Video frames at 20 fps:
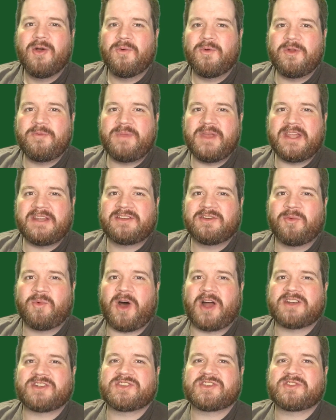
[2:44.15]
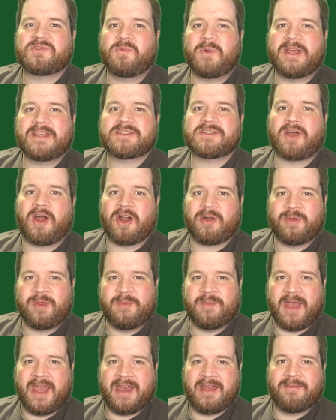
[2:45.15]
would be to watch Swiss
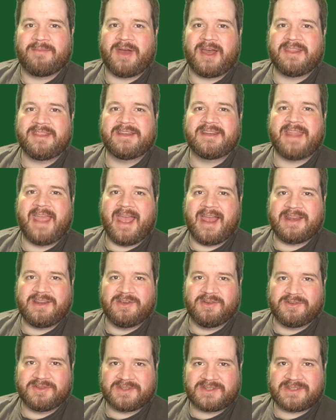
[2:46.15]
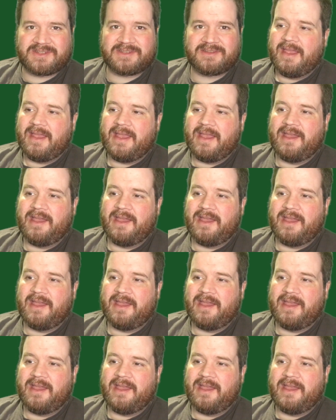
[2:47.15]
Army Man by the Daniels.